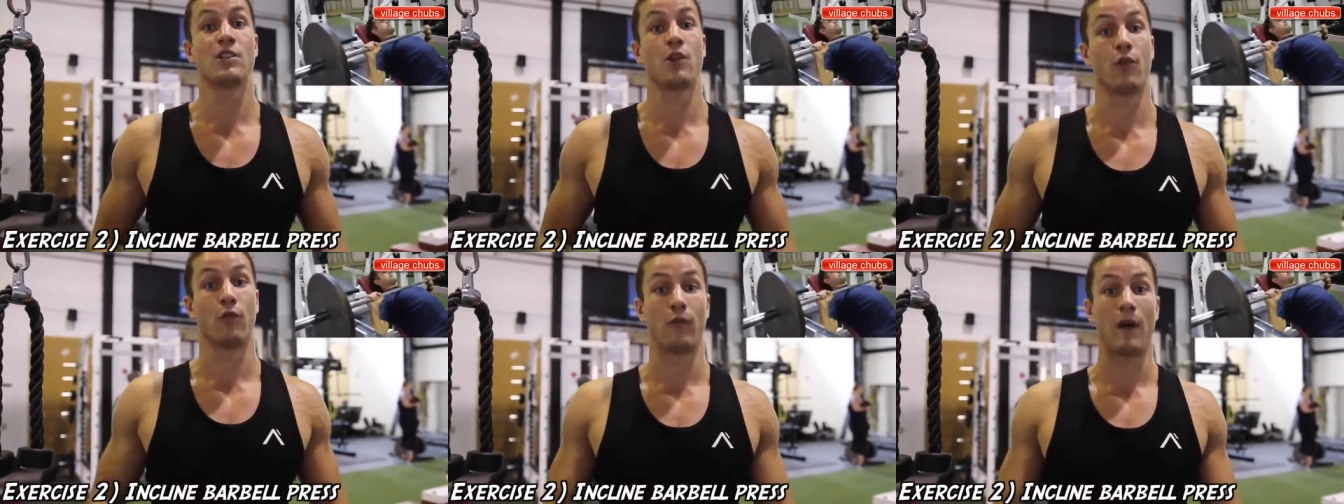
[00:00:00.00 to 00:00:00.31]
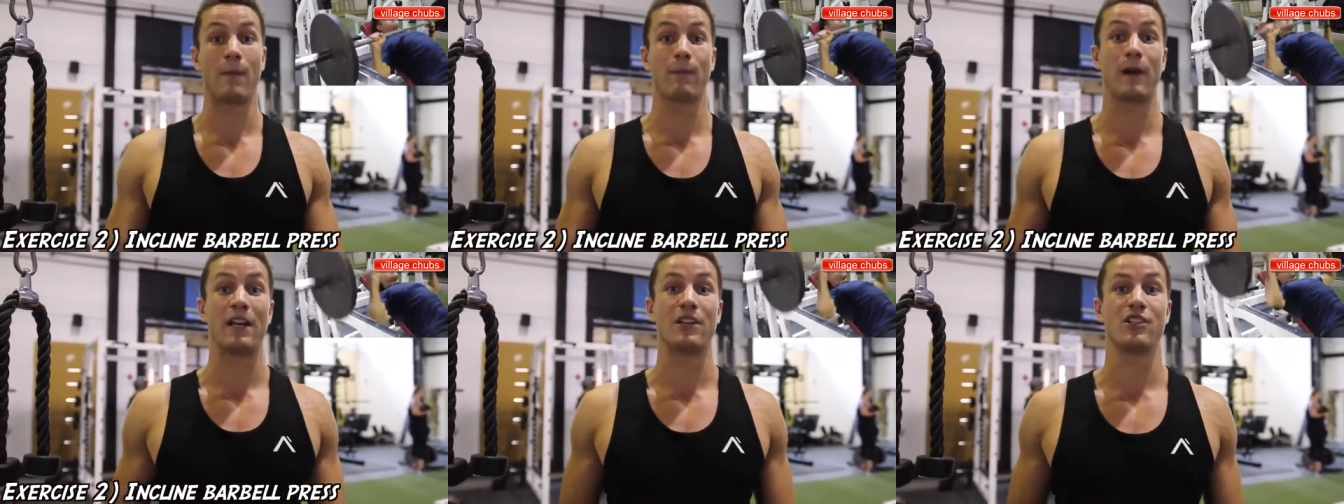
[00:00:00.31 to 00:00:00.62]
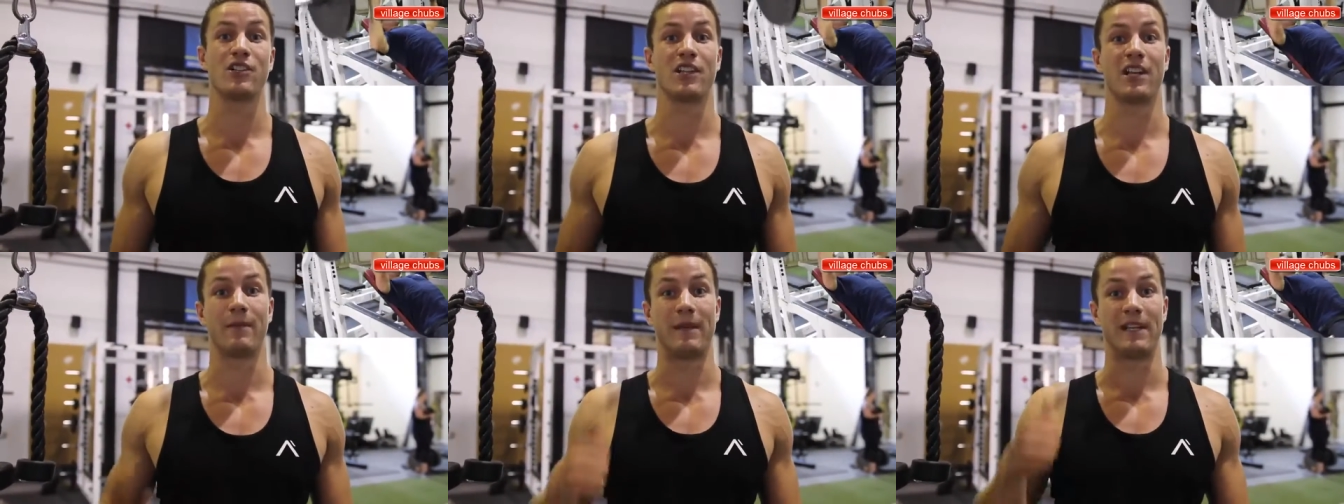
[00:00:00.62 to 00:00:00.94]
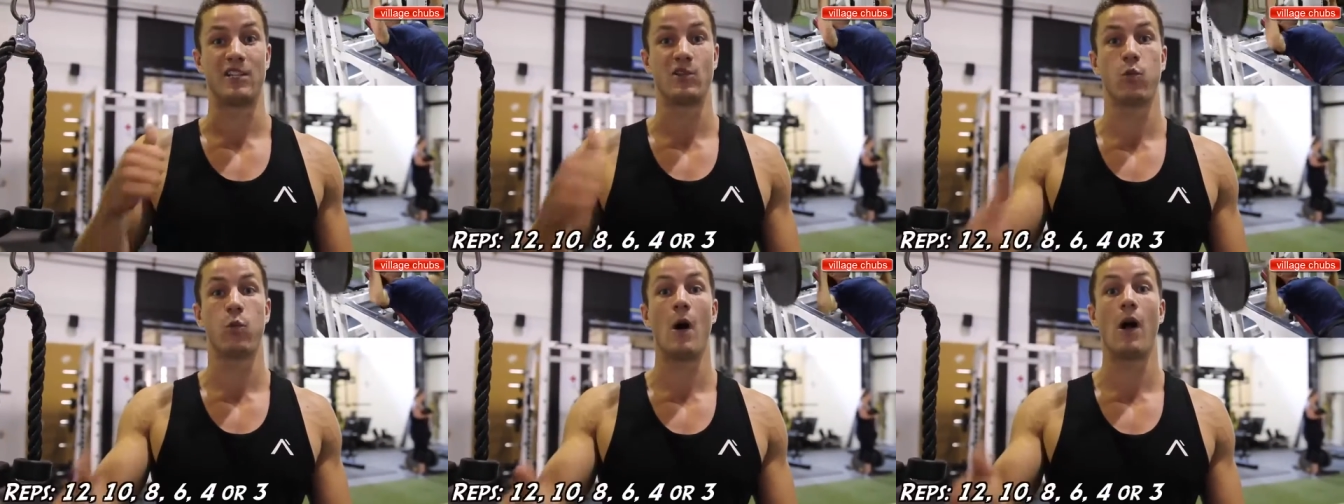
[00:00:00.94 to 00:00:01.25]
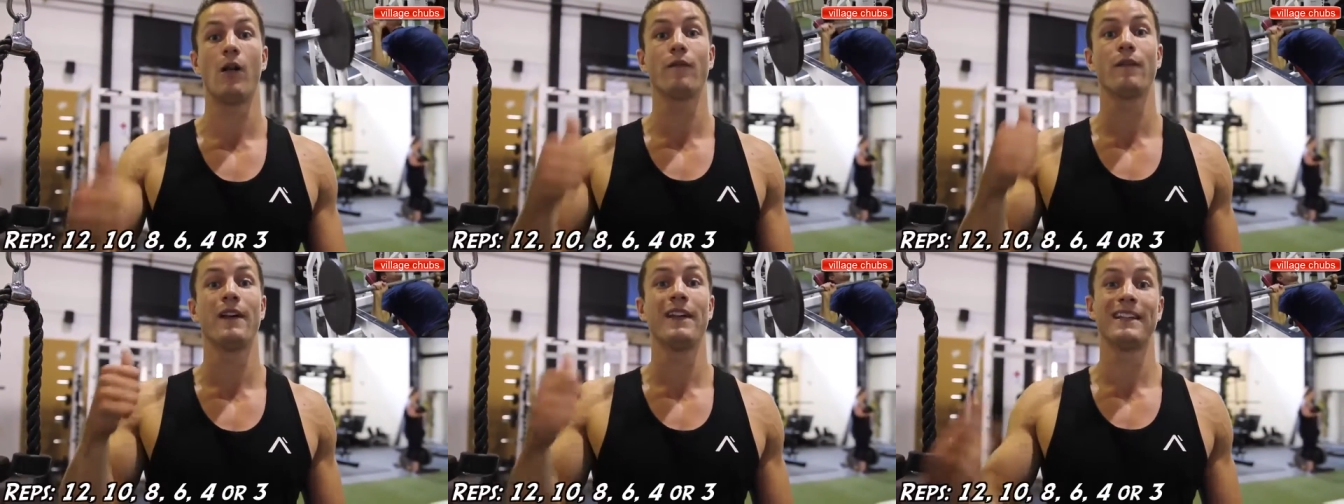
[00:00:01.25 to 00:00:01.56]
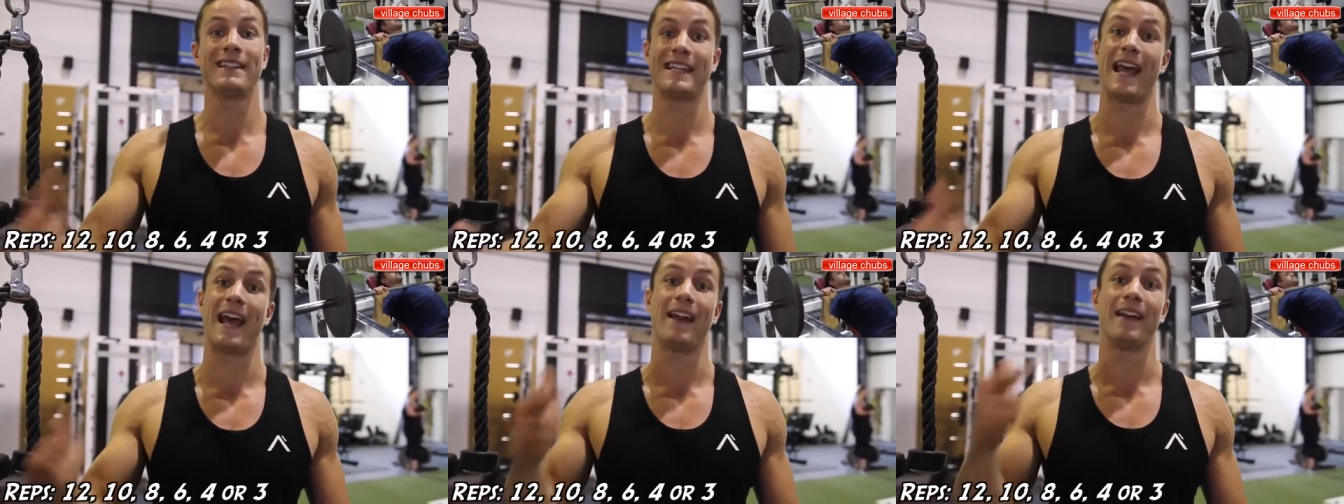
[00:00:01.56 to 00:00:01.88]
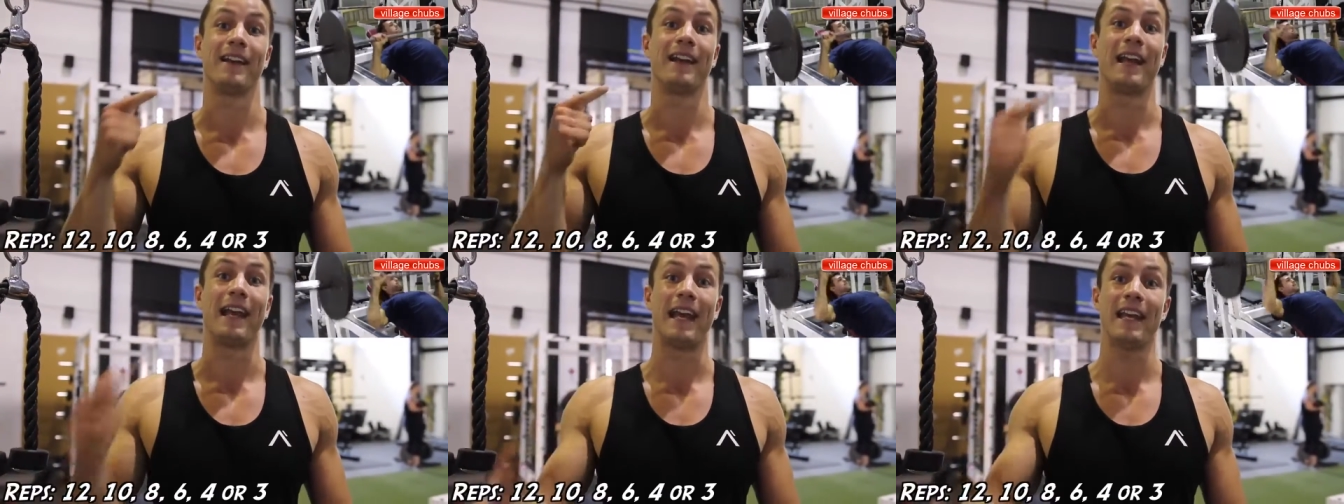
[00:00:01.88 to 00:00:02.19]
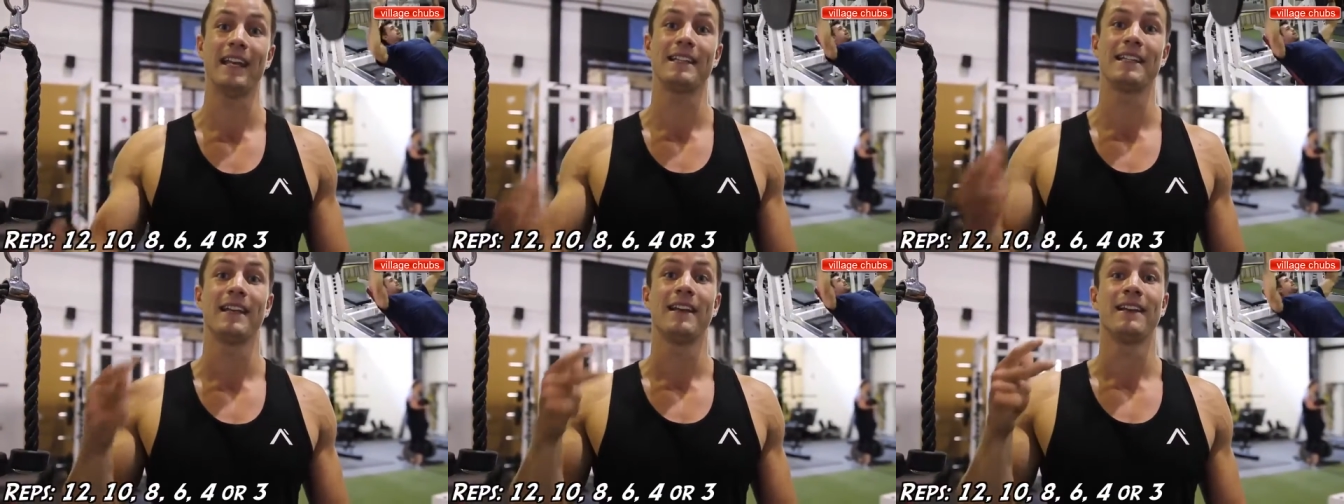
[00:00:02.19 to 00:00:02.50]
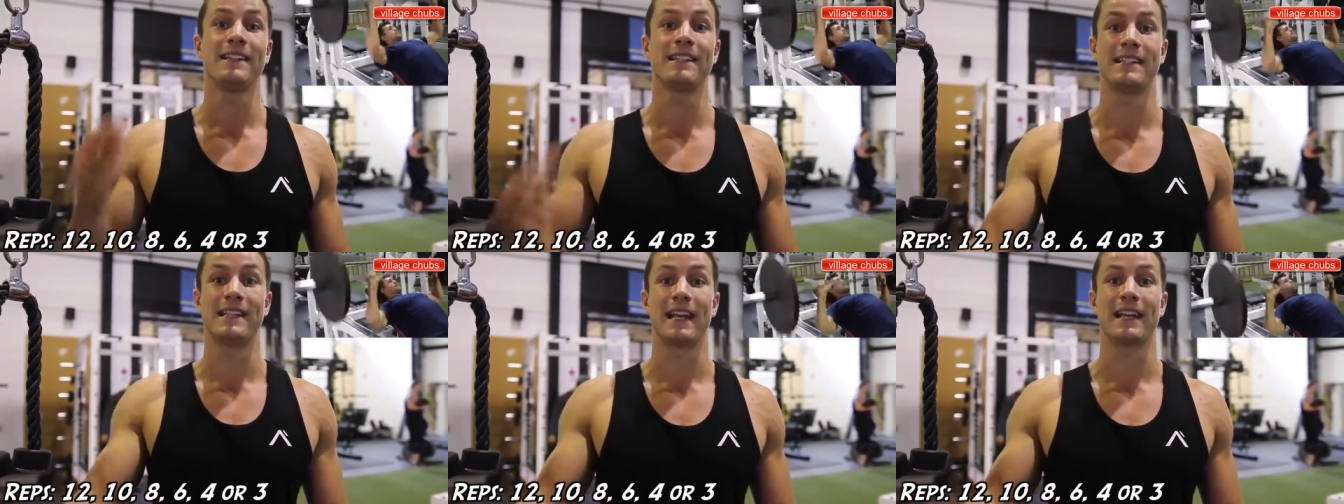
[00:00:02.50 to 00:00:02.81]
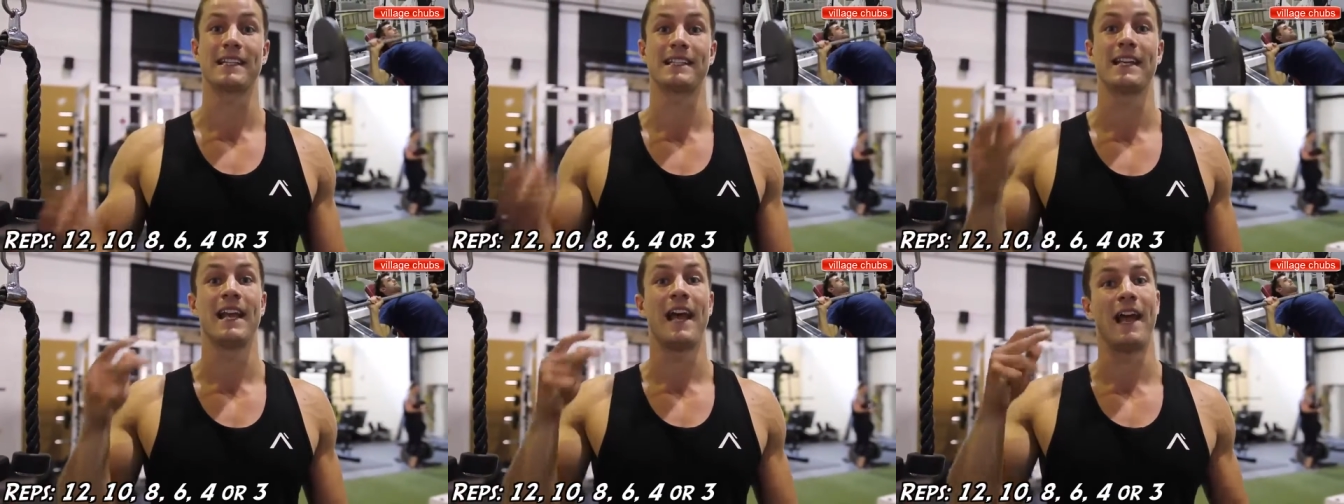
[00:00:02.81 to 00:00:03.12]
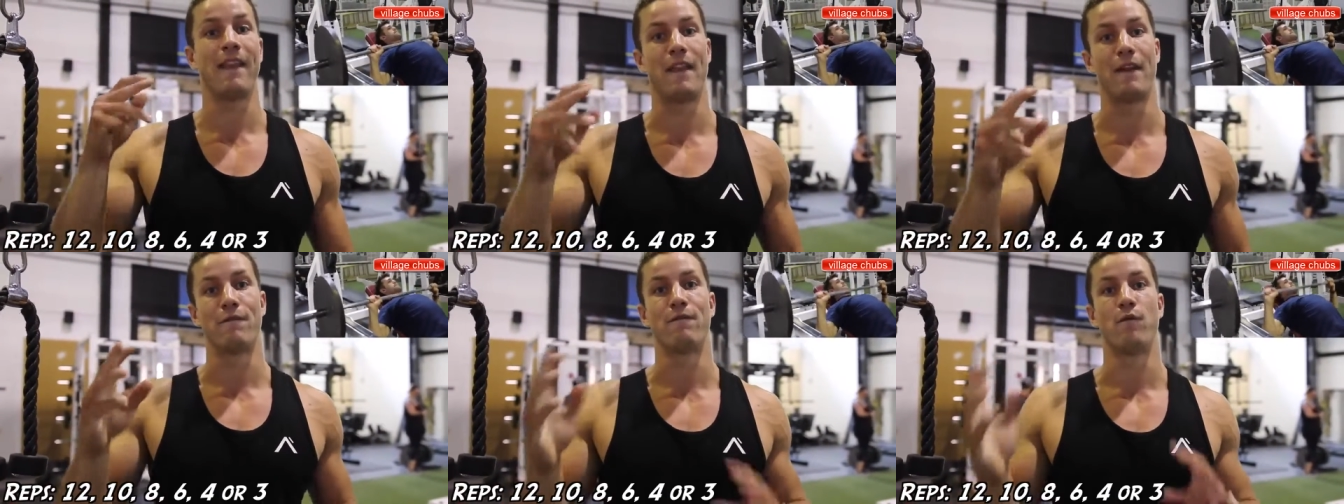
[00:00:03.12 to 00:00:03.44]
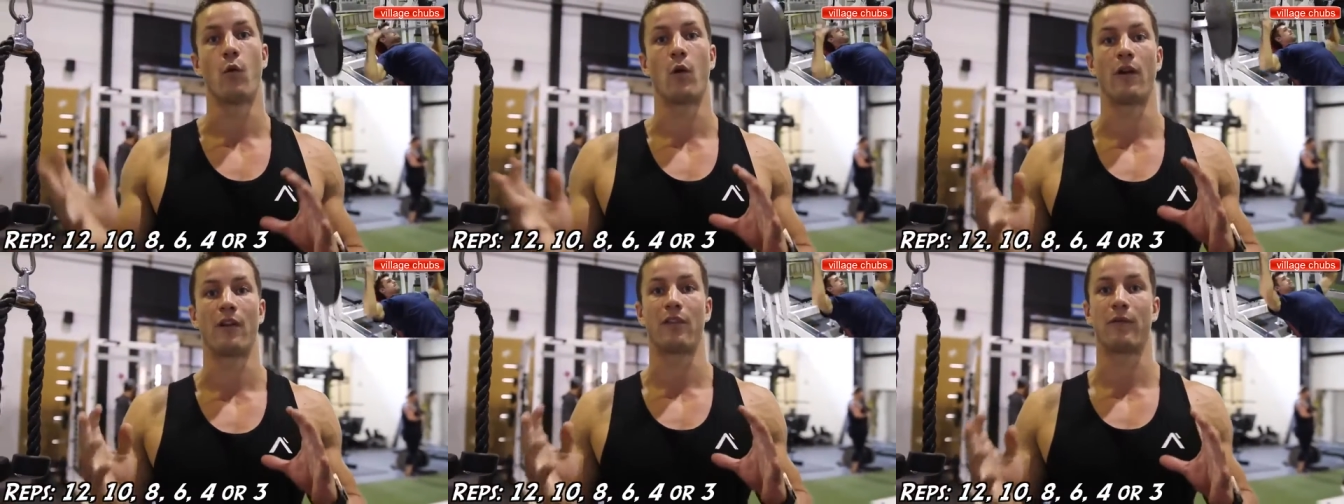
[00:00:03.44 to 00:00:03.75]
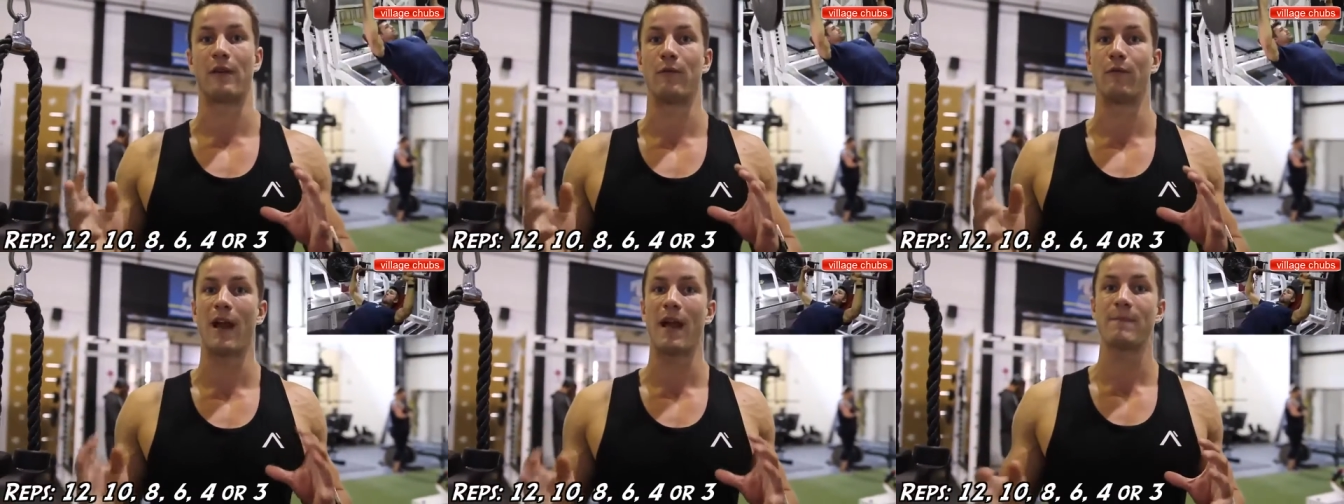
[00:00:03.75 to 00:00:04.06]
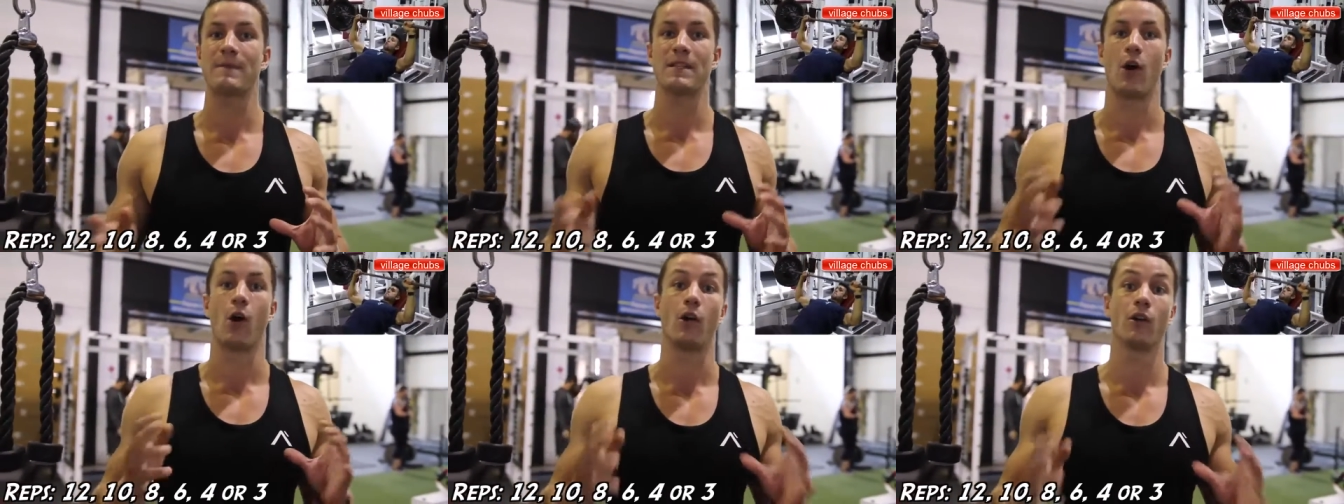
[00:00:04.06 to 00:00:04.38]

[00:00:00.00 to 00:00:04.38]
So the rep range is gonna be 12, 10, 8, 6, and then 4 3 reps.